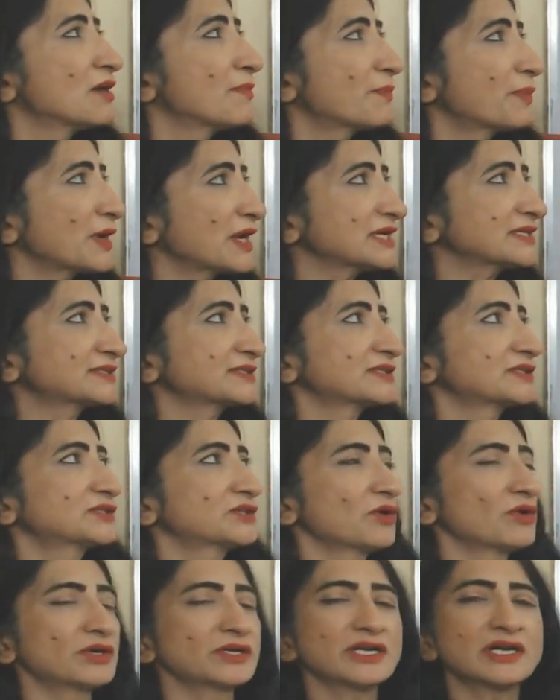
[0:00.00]
plus
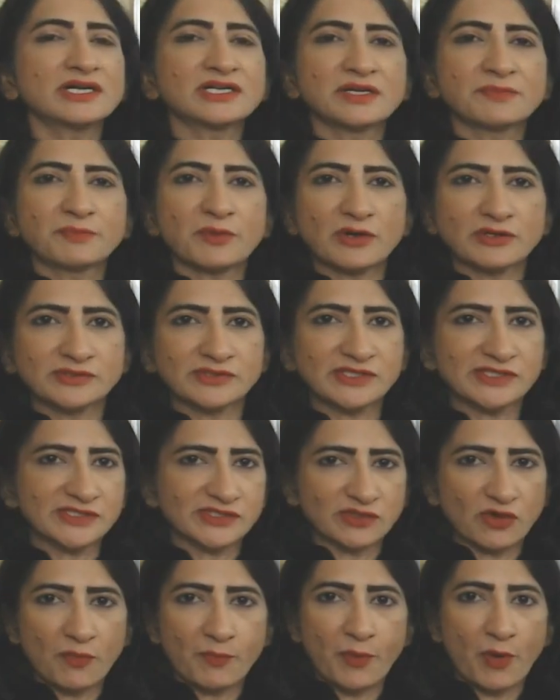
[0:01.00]
total
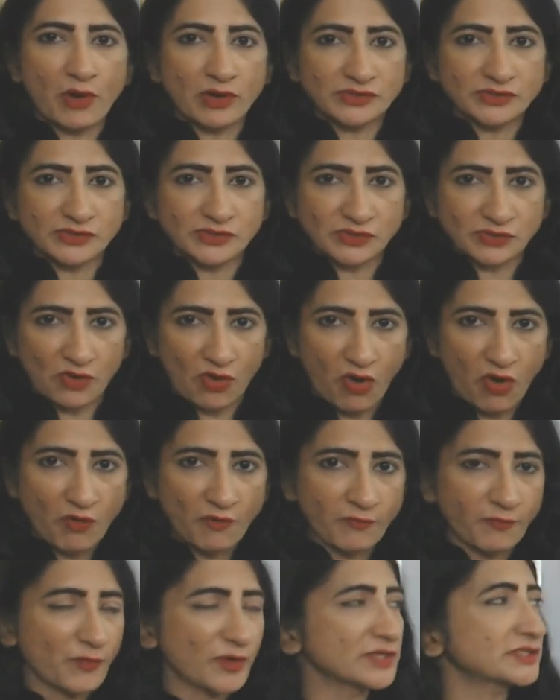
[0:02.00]
deposits of post
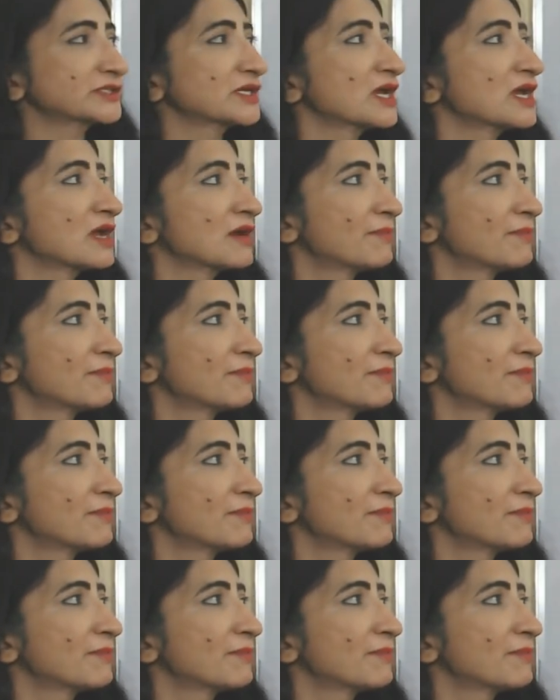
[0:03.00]
office